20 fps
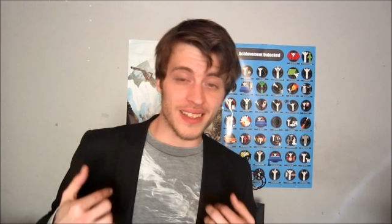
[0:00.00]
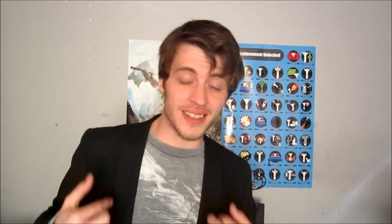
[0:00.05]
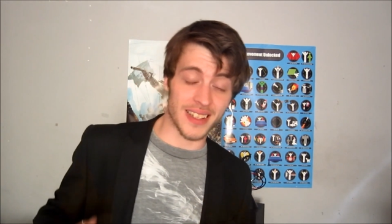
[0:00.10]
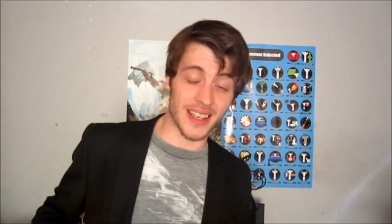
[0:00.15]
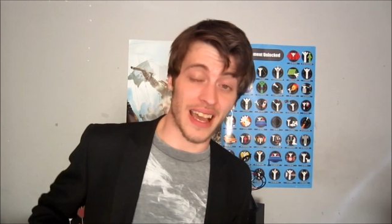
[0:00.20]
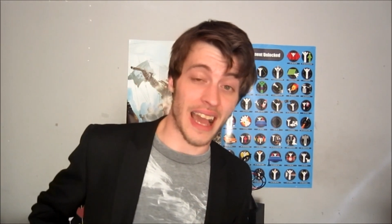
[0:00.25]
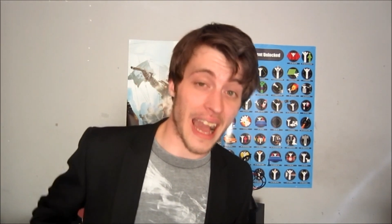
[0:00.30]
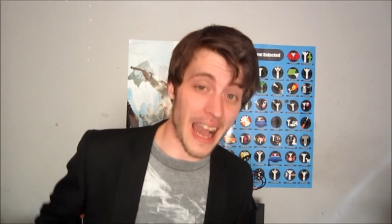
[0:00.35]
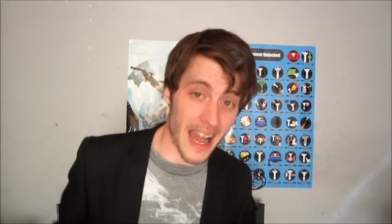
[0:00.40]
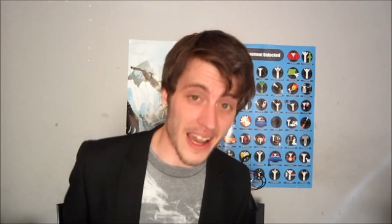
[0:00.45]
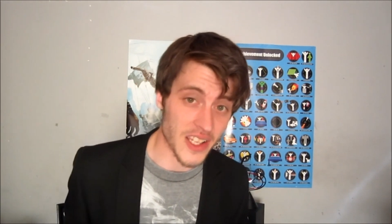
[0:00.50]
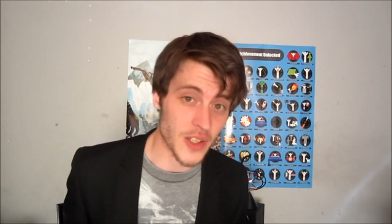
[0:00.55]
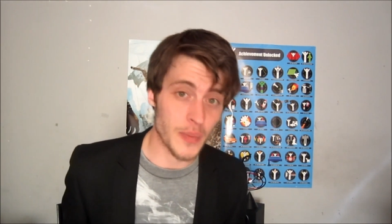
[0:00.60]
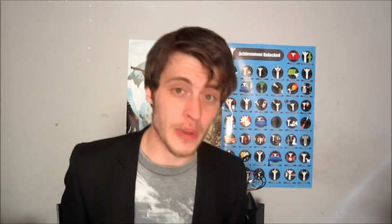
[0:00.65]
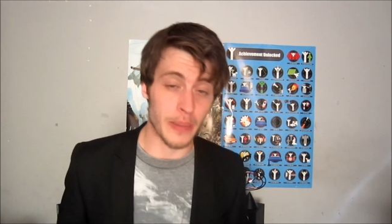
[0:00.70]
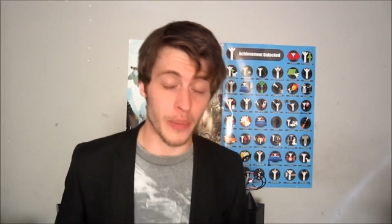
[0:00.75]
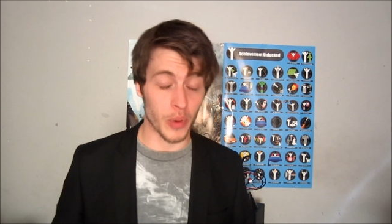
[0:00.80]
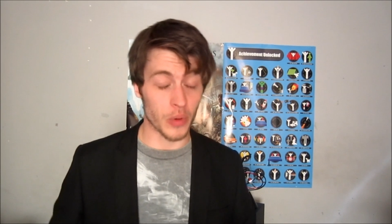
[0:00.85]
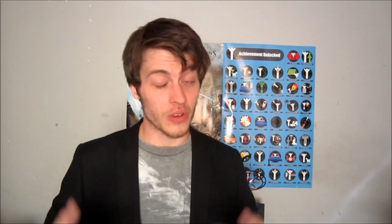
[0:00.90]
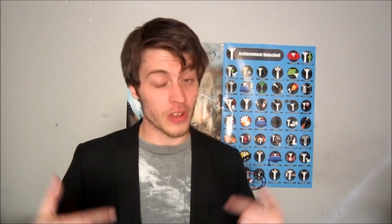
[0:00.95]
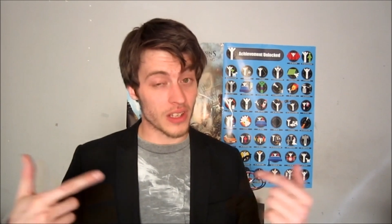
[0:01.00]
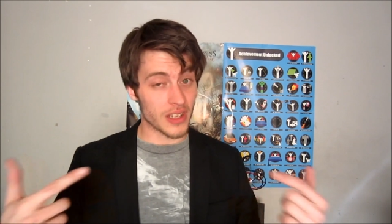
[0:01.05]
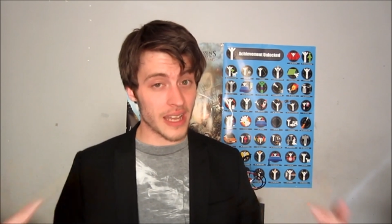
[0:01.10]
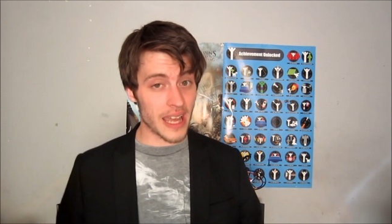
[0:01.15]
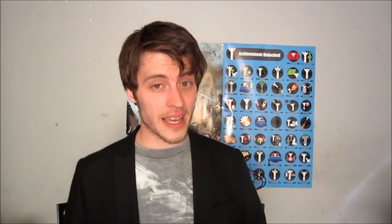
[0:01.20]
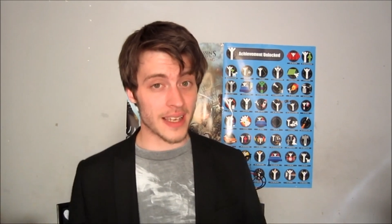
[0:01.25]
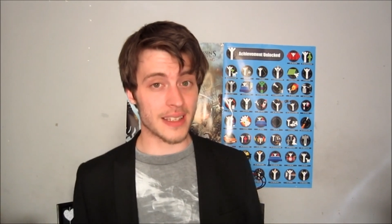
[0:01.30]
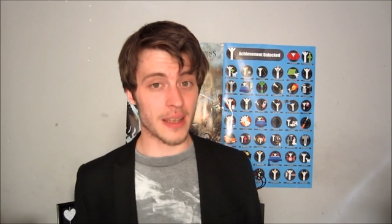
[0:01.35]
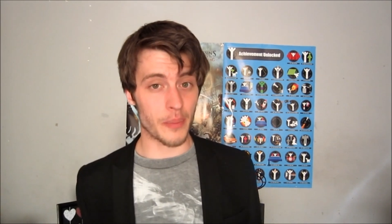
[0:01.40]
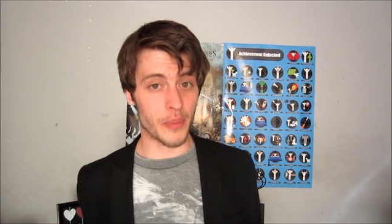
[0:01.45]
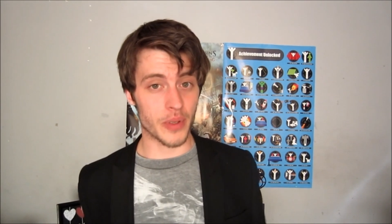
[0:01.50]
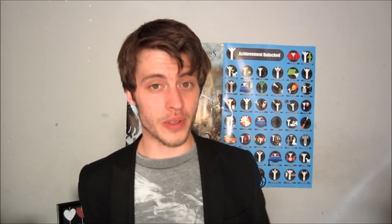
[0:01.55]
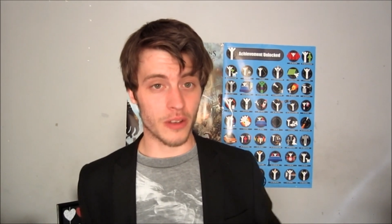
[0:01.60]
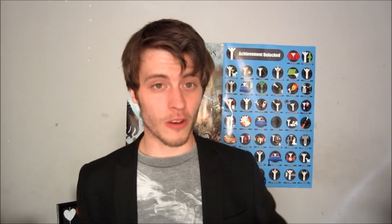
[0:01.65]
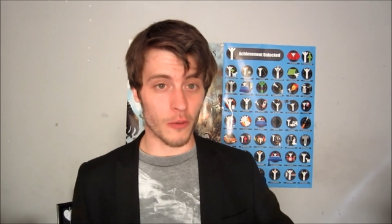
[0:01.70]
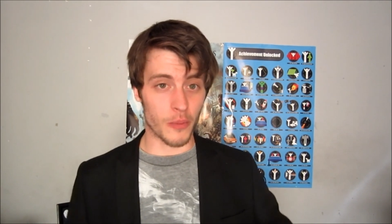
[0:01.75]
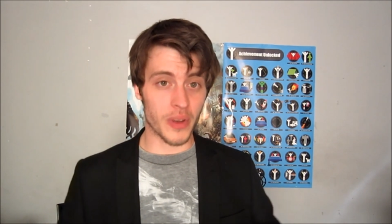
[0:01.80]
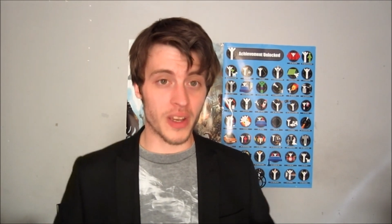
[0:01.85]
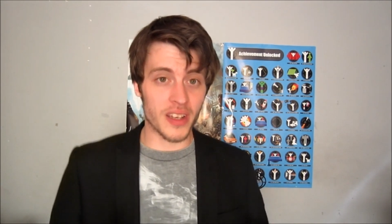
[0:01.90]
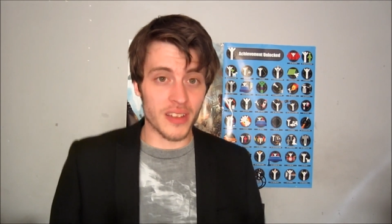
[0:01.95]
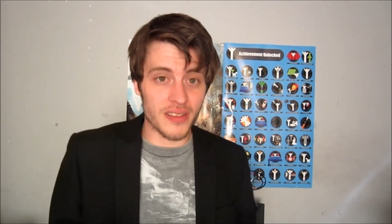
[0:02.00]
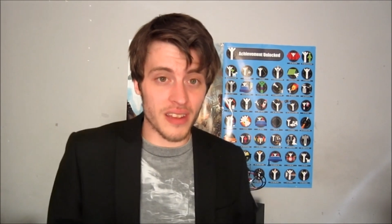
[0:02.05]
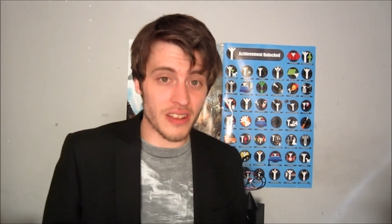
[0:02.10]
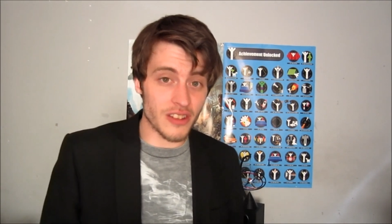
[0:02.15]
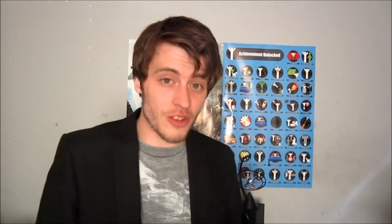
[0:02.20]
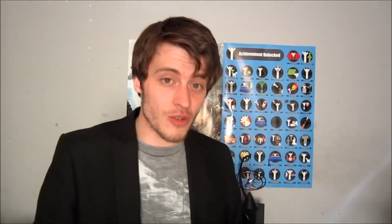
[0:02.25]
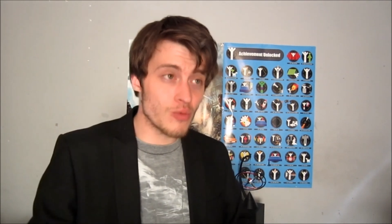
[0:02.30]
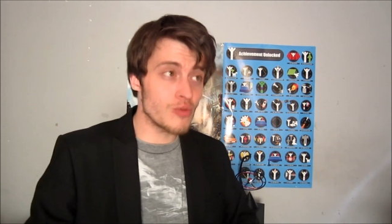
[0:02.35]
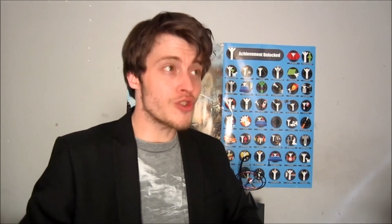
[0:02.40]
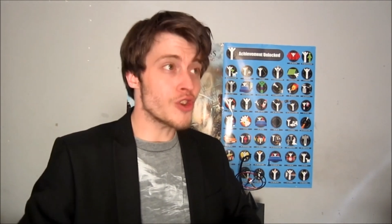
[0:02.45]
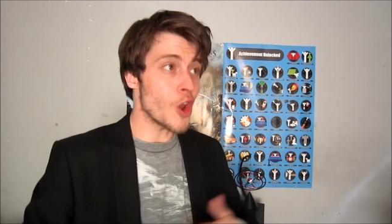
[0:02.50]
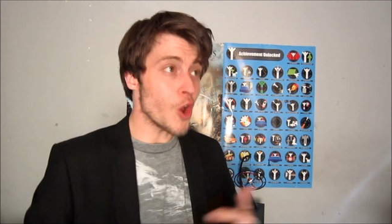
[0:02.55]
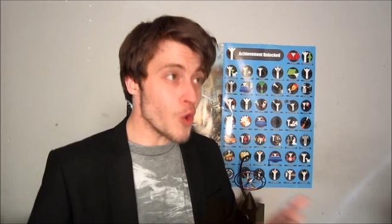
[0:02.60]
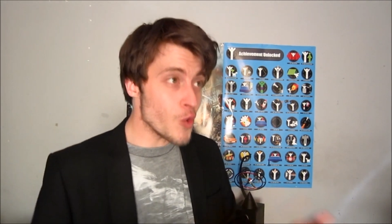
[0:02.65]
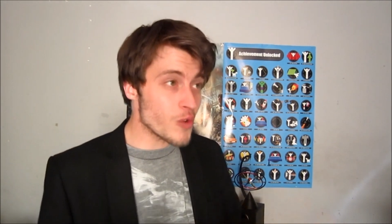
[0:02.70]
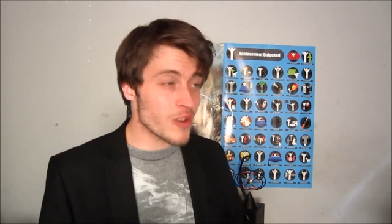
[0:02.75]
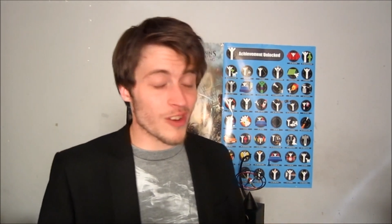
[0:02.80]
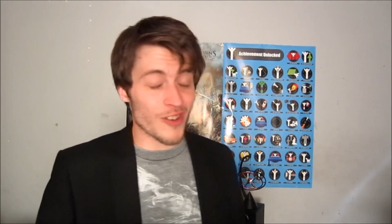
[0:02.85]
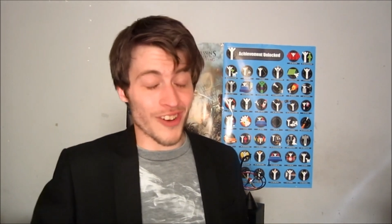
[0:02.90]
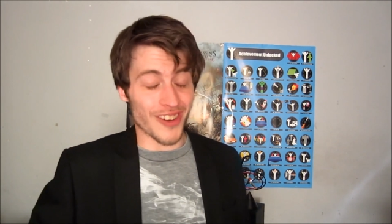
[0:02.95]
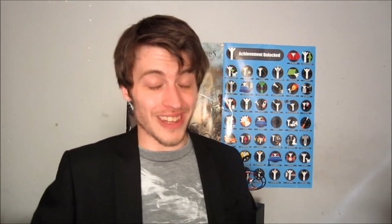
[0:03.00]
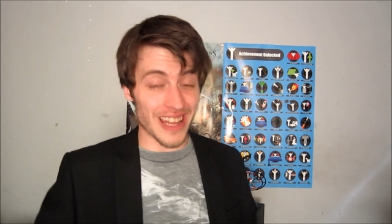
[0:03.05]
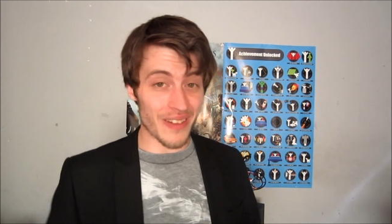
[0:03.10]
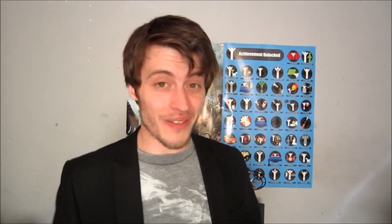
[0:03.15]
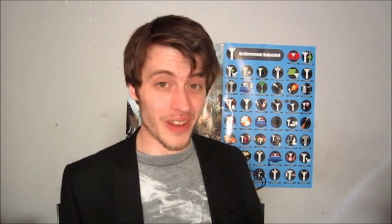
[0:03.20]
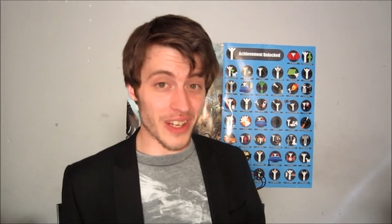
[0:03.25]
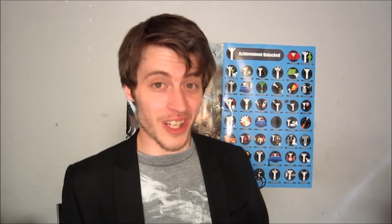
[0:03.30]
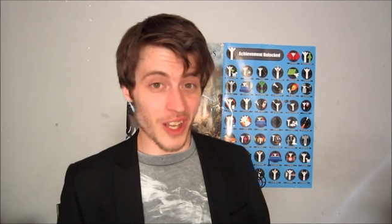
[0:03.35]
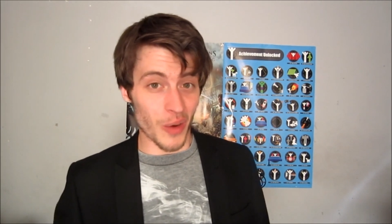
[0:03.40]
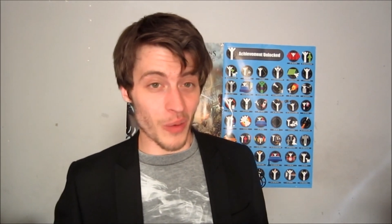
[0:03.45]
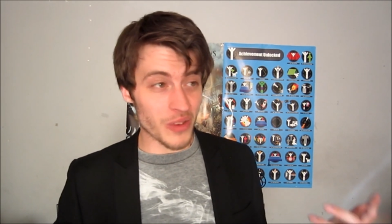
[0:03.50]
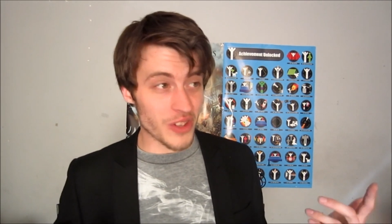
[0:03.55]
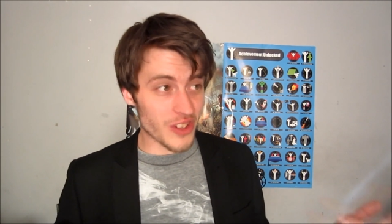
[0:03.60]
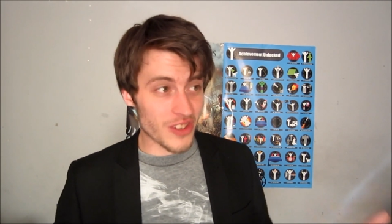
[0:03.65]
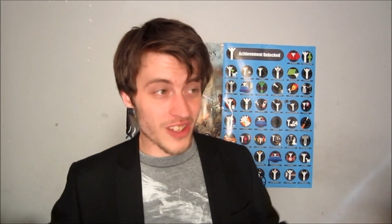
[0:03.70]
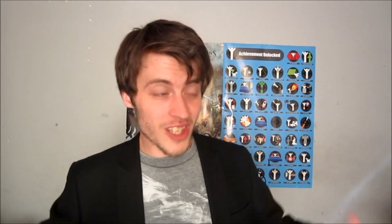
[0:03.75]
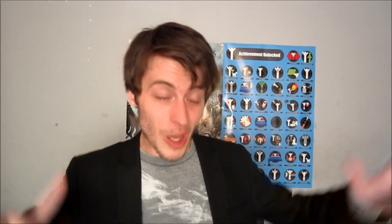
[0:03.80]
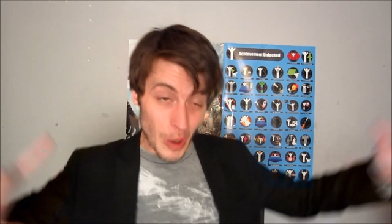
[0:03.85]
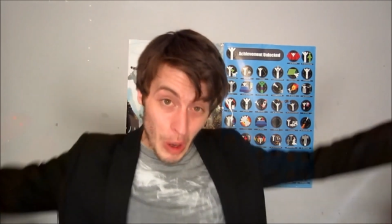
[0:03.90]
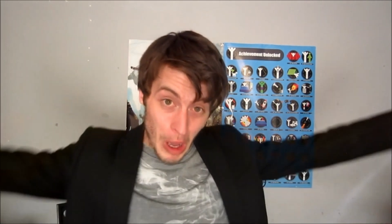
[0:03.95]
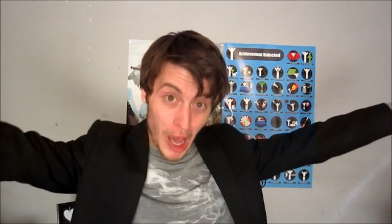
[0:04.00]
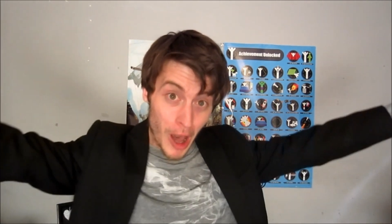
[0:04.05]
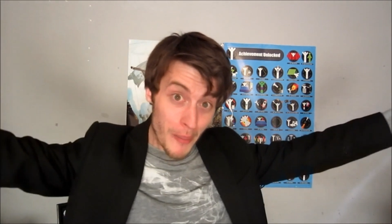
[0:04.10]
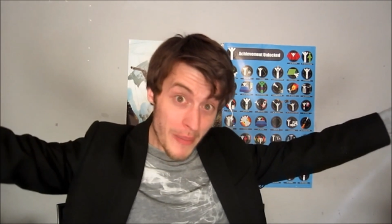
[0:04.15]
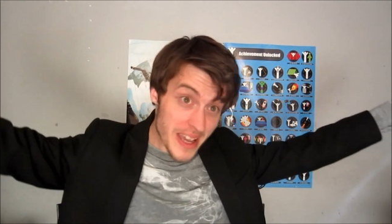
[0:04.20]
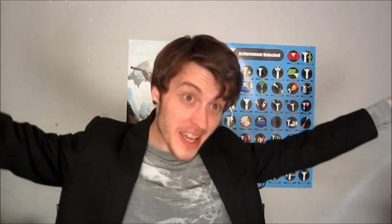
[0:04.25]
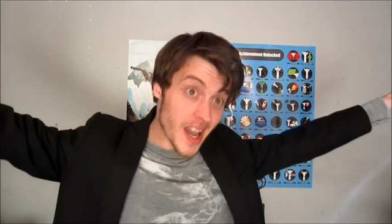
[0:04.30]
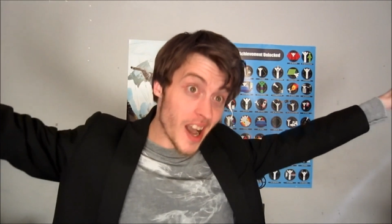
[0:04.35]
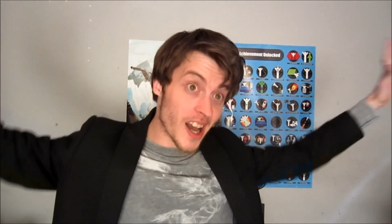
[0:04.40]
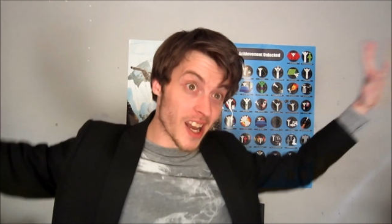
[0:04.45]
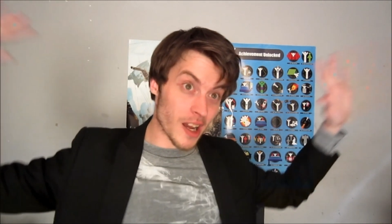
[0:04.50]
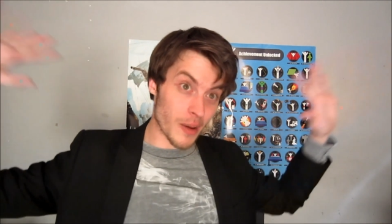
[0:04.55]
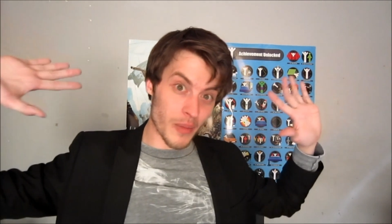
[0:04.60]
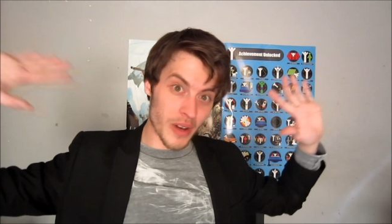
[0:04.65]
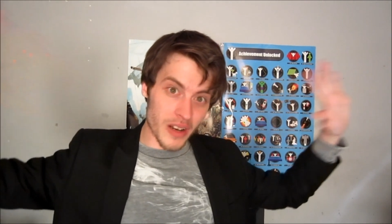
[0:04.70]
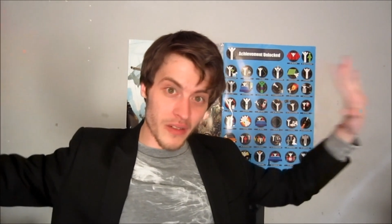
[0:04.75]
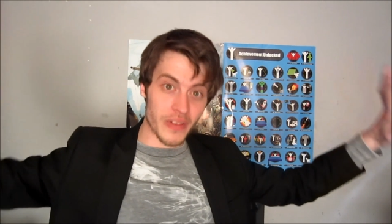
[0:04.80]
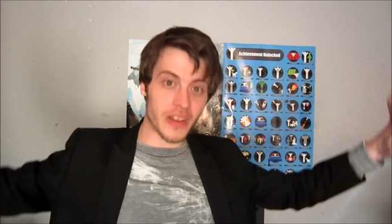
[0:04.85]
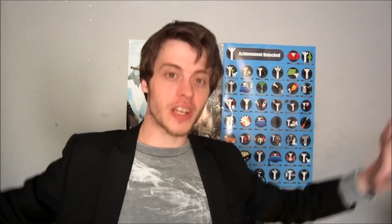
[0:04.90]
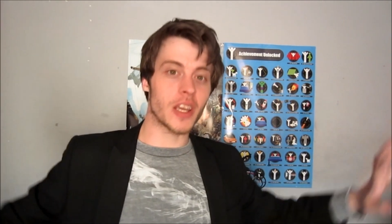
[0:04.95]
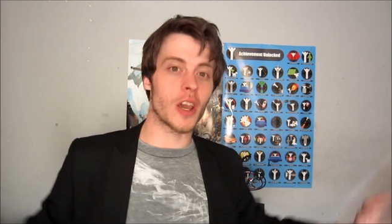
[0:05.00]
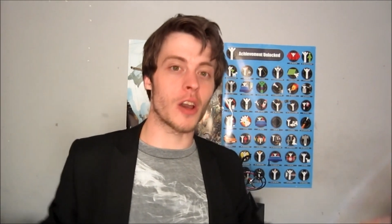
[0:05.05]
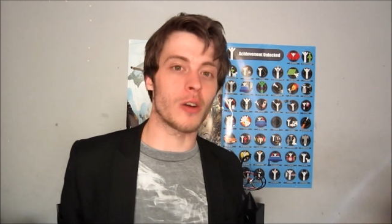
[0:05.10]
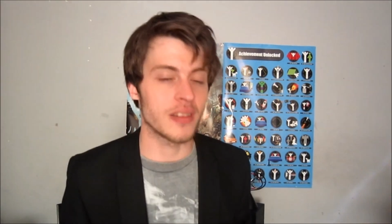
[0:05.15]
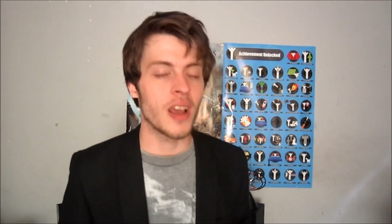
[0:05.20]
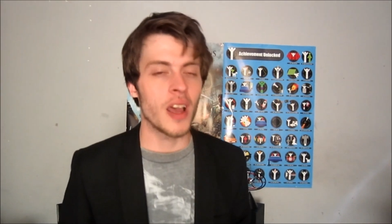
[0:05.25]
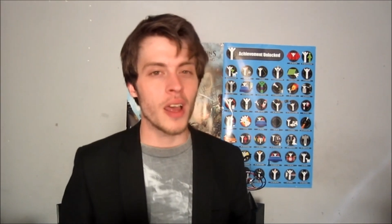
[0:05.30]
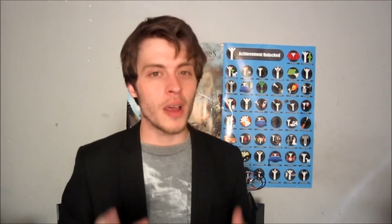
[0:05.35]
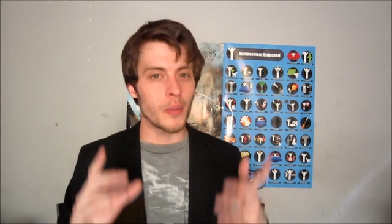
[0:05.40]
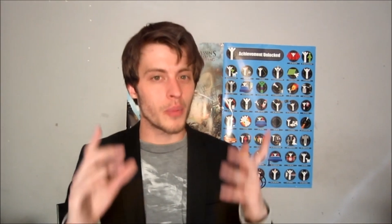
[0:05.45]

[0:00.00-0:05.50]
to ask people in the next episode, because then you know you're on that video and you can go, oh my god, I'm on a video.